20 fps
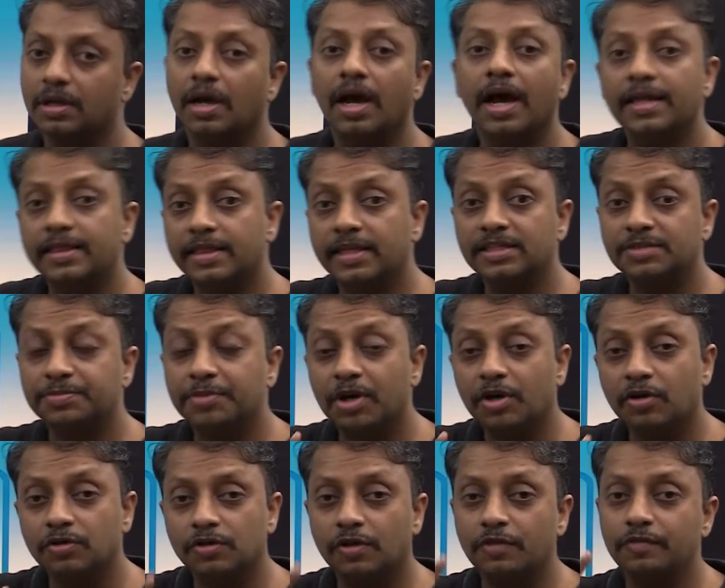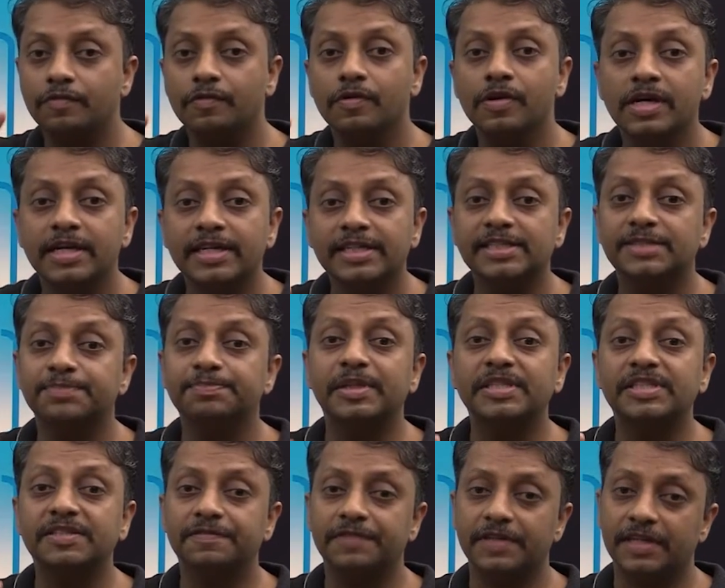and that's because of
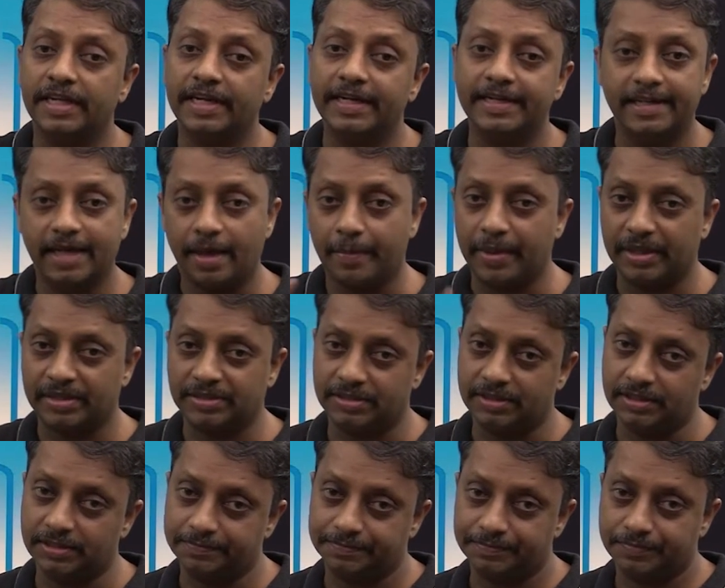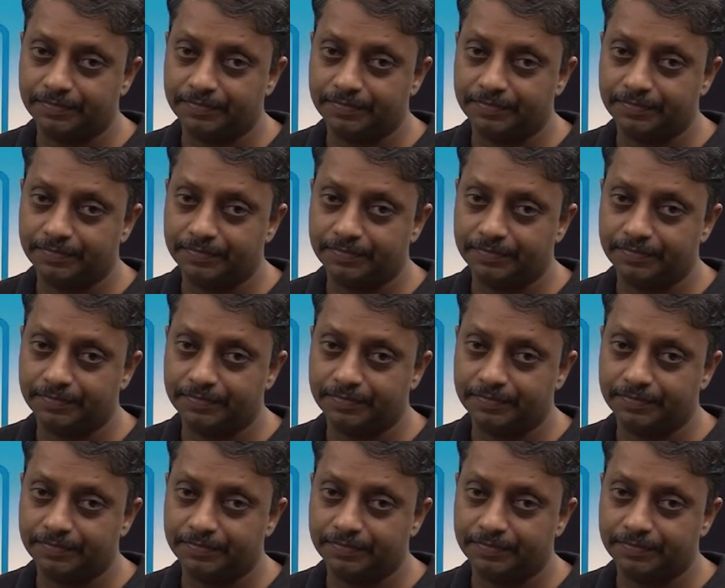specific heat capacity.